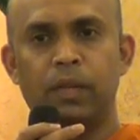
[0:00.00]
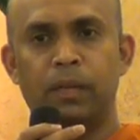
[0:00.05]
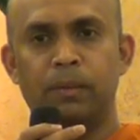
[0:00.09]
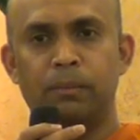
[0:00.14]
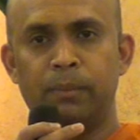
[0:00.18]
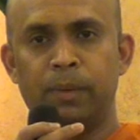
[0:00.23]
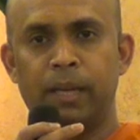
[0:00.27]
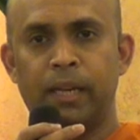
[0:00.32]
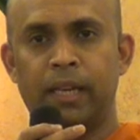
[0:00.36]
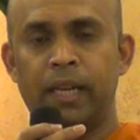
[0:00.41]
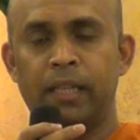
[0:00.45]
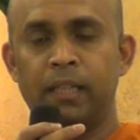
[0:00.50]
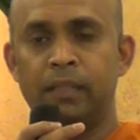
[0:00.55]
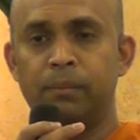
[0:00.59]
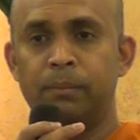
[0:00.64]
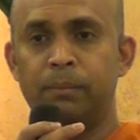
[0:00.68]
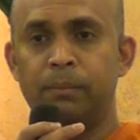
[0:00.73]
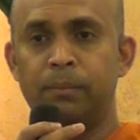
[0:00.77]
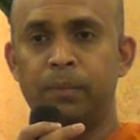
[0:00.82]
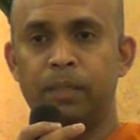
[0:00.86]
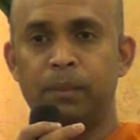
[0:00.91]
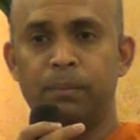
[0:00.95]
make
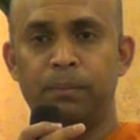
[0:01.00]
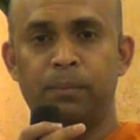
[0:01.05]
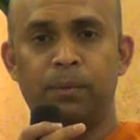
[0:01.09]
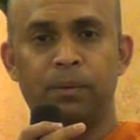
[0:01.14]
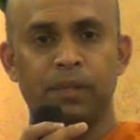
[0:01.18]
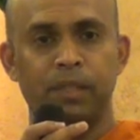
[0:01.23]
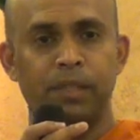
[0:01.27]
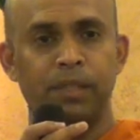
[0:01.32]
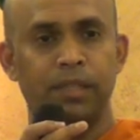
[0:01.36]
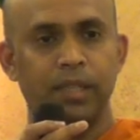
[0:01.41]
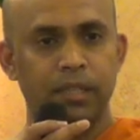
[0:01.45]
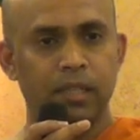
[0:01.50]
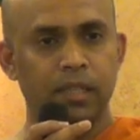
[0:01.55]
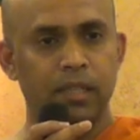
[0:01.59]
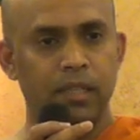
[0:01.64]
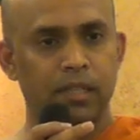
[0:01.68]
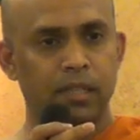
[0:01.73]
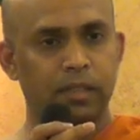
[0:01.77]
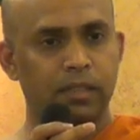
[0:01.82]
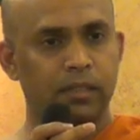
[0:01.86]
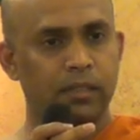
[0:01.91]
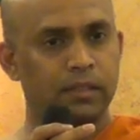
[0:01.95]
any important
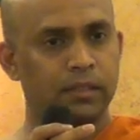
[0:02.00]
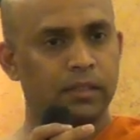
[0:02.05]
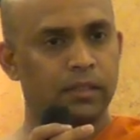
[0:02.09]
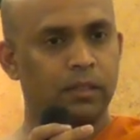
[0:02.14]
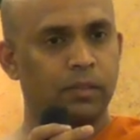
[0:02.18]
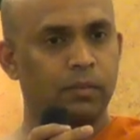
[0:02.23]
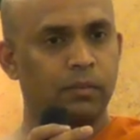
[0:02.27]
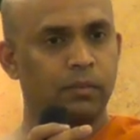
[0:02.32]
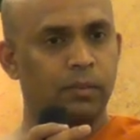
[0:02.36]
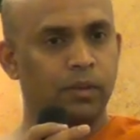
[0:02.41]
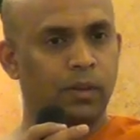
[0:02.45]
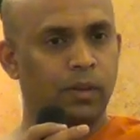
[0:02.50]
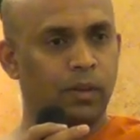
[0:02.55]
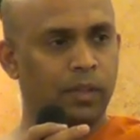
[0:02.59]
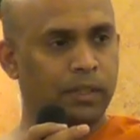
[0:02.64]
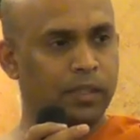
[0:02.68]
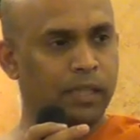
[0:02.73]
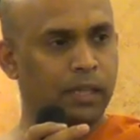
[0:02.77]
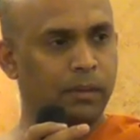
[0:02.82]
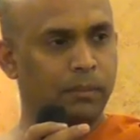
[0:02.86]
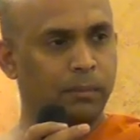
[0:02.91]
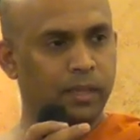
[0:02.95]
decision when you are in
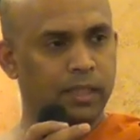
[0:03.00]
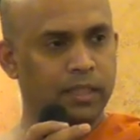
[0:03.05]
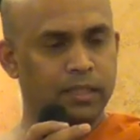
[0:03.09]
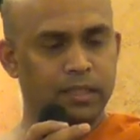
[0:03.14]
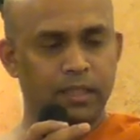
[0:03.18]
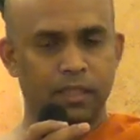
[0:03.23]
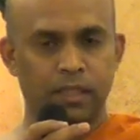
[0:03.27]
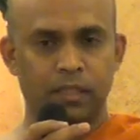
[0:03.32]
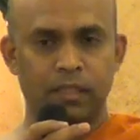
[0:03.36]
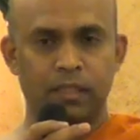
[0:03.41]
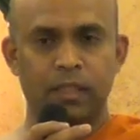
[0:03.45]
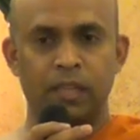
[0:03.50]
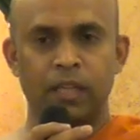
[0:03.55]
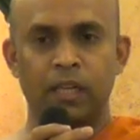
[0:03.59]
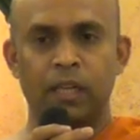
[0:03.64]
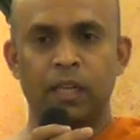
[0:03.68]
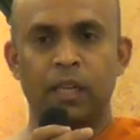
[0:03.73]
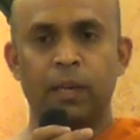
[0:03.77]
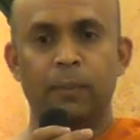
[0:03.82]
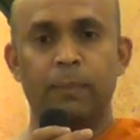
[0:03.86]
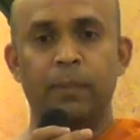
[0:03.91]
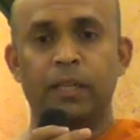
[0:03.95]
that mindset.
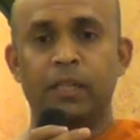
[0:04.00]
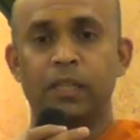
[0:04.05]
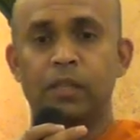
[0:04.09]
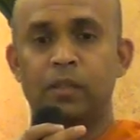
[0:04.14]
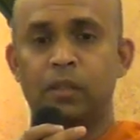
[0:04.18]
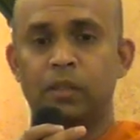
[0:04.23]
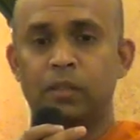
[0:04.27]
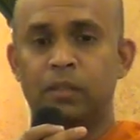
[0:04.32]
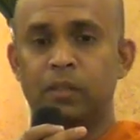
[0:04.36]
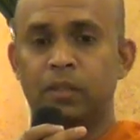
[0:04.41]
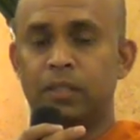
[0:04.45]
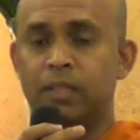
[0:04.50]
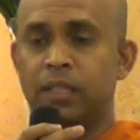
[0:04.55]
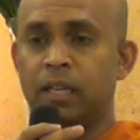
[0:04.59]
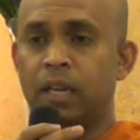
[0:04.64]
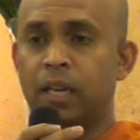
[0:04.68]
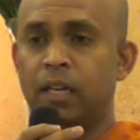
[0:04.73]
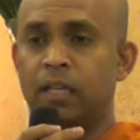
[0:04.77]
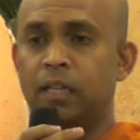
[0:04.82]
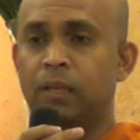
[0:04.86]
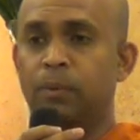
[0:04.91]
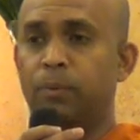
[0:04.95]
Better not you
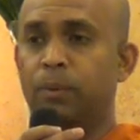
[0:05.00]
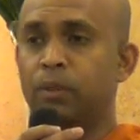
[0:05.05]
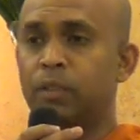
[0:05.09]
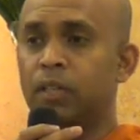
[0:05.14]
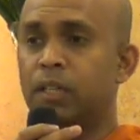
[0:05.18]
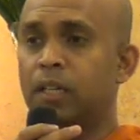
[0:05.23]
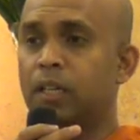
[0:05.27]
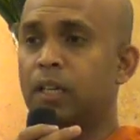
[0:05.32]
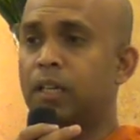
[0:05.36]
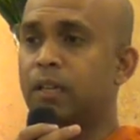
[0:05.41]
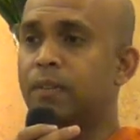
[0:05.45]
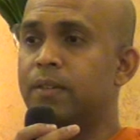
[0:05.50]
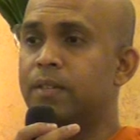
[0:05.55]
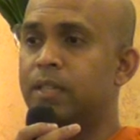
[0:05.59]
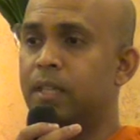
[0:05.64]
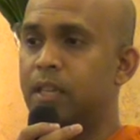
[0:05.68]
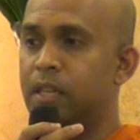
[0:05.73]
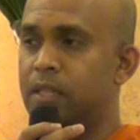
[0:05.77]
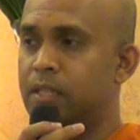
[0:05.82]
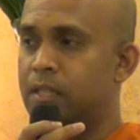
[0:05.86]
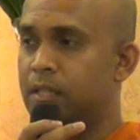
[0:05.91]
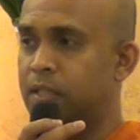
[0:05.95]
start important
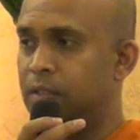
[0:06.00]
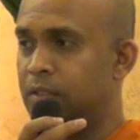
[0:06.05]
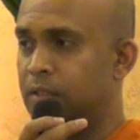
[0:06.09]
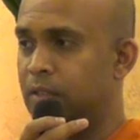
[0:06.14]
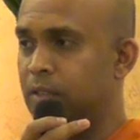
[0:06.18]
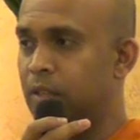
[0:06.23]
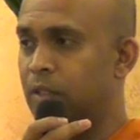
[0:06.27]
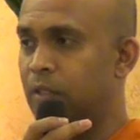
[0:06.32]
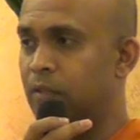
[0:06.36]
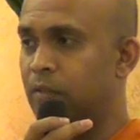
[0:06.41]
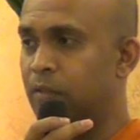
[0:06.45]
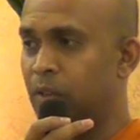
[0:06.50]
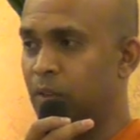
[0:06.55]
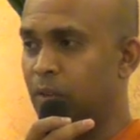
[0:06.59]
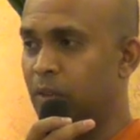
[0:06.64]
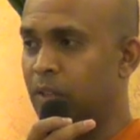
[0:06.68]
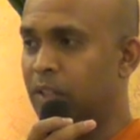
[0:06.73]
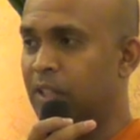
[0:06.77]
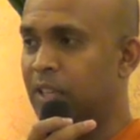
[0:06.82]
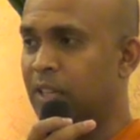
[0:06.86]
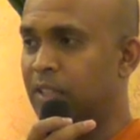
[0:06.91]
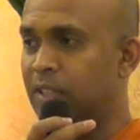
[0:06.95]
conversation when you
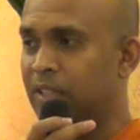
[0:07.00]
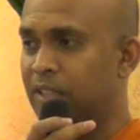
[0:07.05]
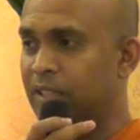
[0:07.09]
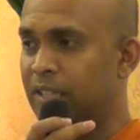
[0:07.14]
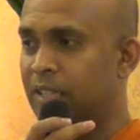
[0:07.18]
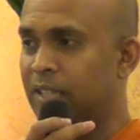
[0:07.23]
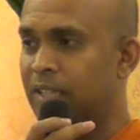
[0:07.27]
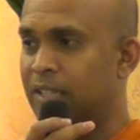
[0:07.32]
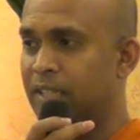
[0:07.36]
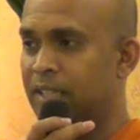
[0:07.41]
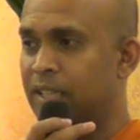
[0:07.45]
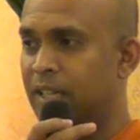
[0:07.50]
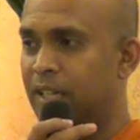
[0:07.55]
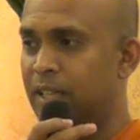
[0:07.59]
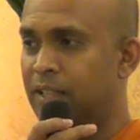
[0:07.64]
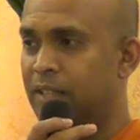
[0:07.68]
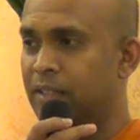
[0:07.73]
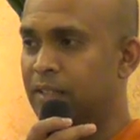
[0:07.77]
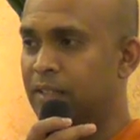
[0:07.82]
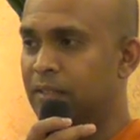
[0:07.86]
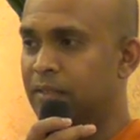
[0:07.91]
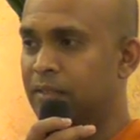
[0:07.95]
are in that
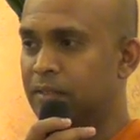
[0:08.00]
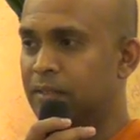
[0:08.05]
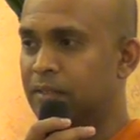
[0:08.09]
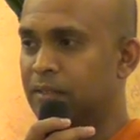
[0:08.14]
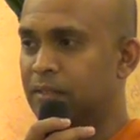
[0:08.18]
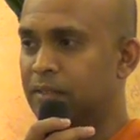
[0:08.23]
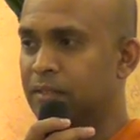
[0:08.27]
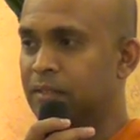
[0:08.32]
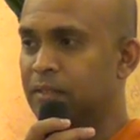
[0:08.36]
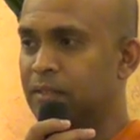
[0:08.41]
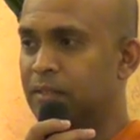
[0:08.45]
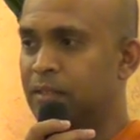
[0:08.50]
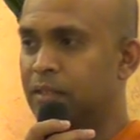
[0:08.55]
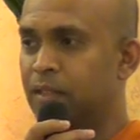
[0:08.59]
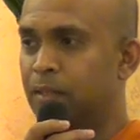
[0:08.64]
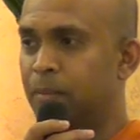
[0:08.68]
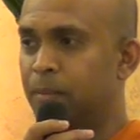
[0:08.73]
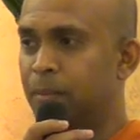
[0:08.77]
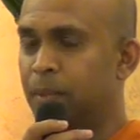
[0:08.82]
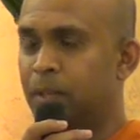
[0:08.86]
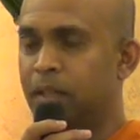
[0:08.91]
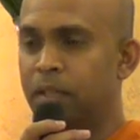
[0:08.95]
state.
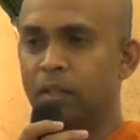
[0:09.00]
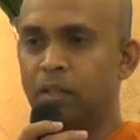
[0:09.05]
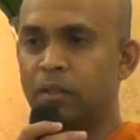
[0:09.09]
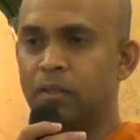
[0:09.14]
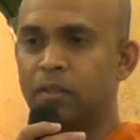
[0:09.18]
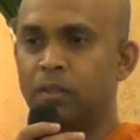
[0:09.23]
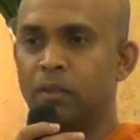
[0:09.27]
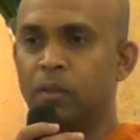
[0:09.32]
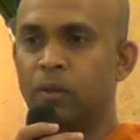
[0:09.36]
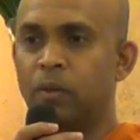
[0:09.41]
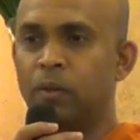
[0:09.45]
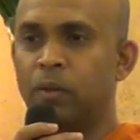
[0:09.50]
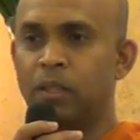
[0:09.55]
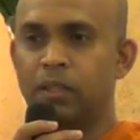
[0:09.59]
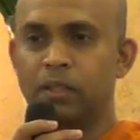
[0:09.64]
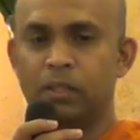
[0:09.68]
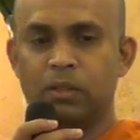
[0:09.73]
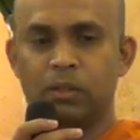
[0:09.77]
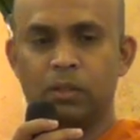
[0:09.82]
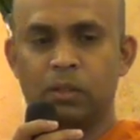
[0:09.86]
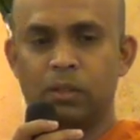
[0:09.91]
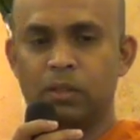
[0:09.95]
Better not to go
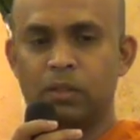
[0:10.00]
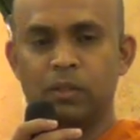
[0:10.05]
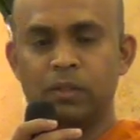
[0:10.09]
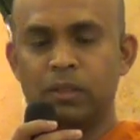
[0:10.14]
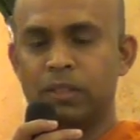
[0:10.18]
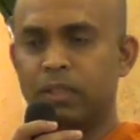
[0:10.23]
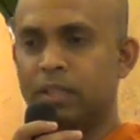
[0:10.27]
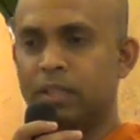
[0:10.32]
and talk to your